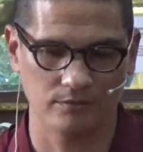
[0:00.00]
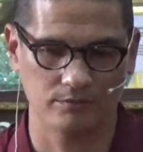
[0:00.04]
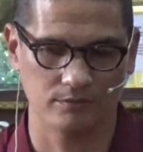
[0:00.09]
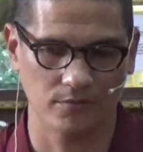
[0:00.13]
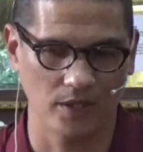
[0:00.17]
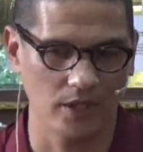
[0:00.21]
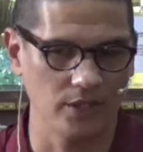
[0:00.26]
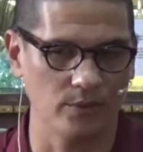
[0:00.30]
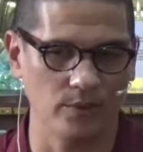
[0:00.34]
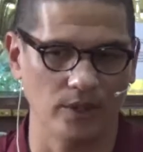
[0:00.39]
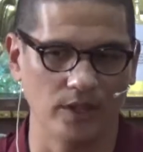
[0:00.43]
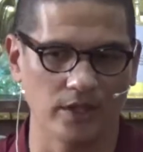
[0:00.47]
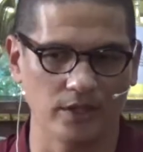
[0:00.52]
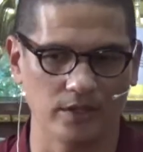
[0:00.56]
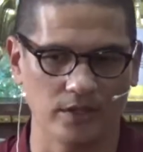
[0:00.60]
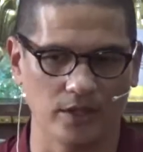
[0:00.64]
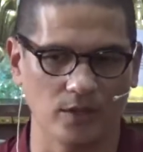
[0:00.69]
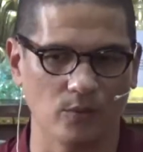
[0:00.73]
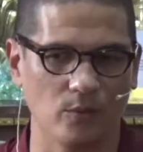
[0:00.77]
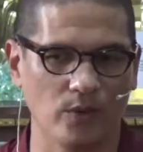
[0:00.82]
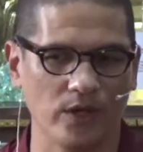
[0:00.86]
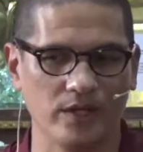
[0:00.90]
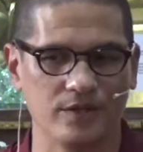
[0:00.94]
anyway,
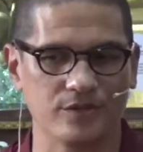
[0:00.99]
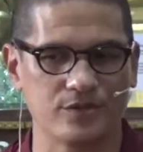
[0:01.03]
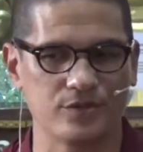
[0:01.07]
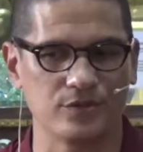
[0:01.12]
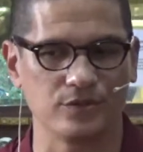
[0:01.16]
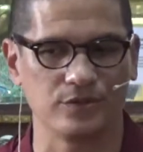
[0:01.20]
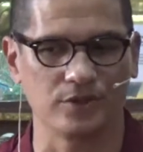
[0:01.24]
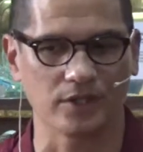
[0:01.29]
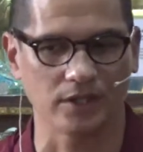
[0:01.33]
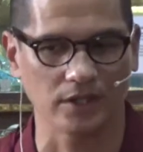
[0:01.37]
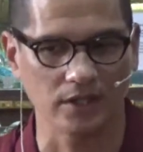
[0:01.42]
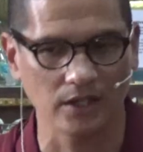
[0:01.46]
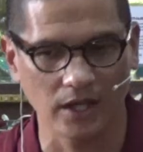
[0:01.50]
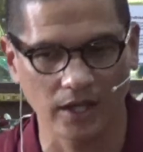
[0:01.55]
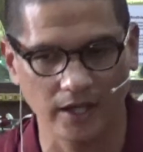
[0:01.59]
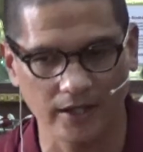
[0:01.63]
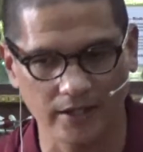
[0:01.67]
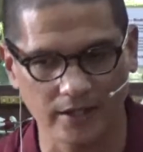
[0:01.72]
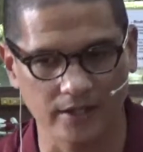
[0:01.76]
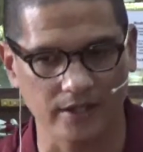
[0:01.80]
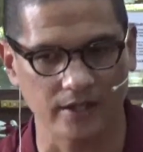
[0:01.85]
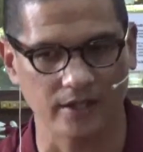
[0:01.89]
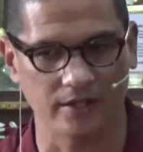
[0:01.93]
it went into
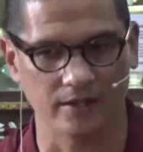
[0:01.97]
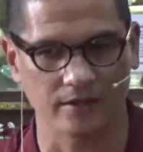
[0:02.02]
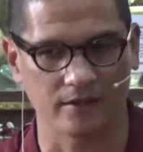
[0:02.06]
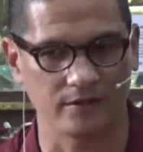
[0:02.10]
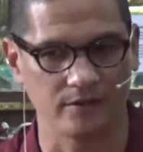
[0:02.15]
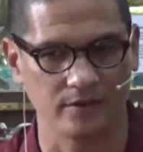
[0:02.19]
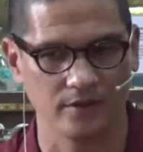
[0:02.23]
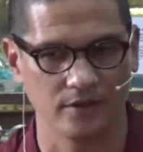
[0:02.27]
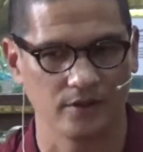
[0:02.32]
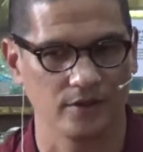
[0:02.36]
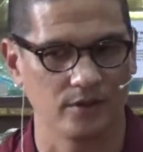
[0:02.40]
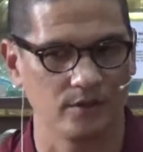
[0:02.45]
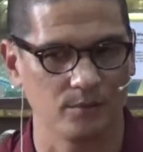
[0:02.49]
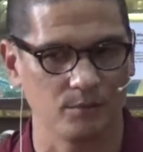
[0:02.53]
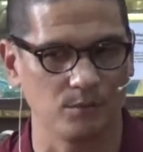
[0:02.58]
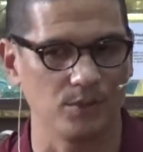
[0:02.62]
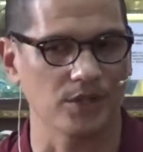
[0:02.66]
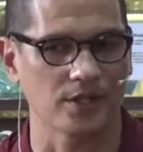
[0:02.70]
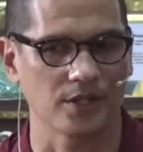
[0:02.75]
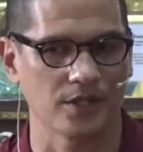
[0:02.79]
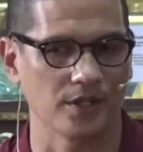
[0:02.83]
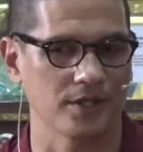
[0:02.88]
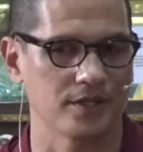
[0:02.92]
decline again
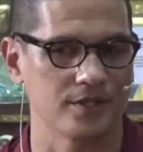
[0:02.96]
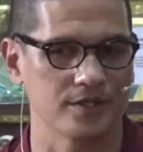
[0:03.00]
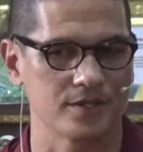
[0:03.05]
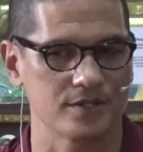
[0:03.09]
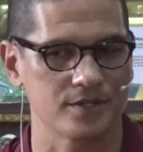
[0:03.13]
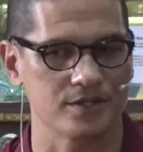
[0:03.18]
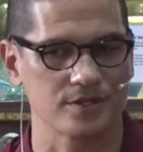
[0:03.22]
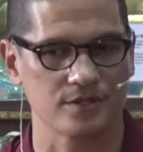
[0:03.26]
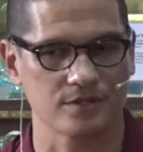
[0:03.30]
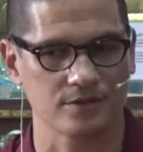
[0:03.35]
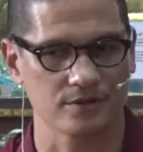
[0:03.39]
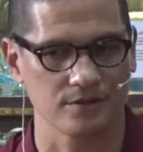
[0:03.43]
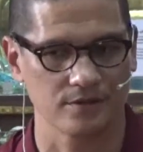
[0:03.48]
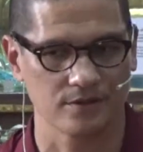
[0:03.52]
because